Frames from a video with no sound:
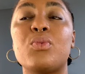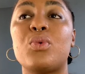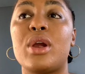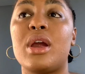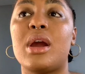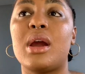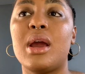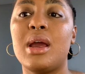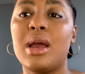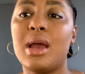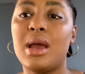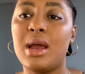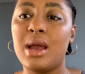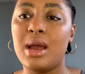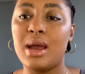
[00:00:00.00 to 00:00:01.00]
where
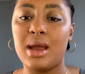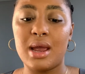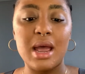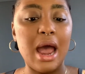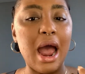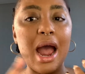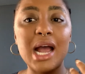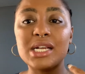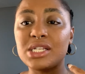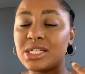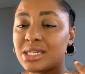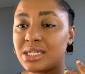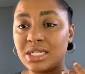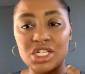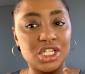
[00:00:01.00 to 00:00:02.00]
I
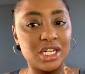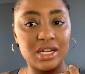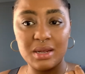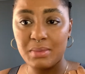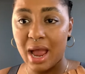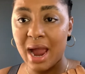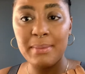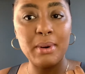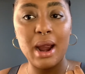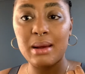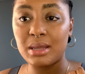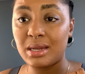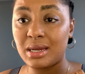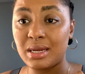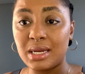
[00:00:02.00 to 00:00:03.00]

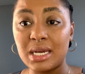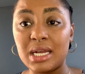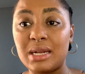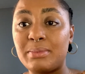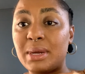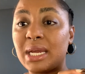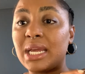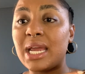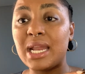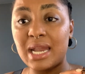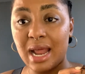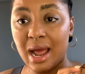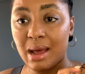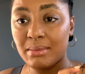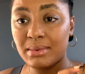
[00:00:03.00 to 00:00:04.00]
probably could have been
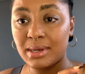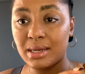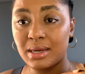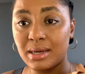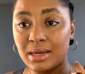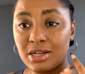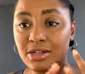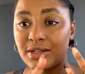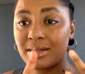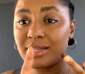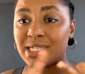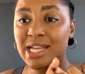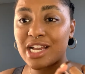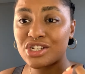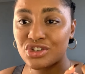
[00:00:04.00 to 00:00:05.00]
kidnapped,
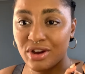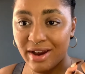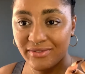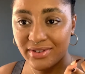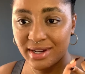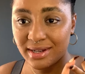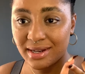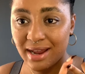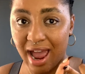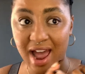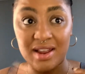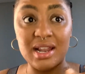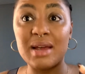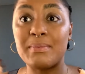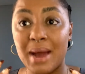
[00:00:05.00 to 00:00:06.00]
sex trafficked.
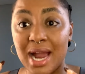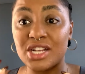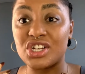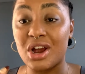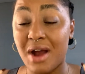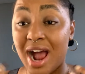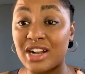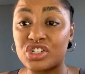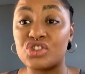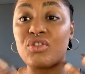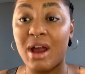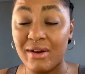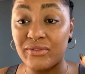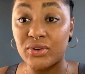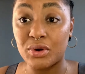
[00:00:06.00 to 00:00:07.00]
Mind y'all, I
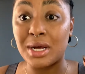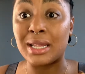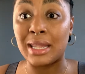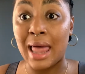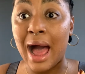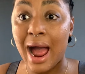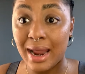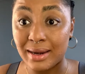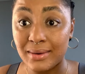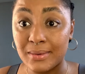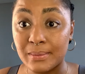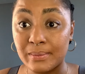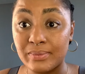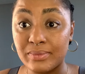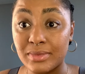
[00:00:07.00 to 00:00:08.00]
travel a lot.
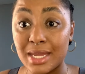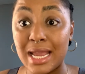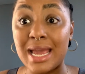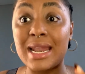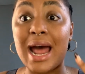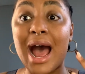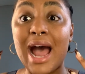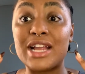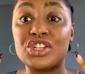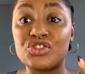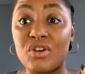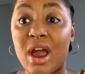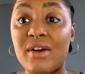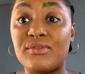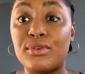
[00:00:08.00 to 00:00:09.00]
And I
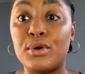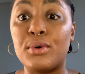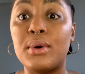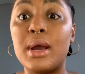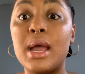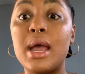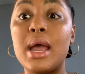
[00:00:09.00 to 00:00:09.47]
travel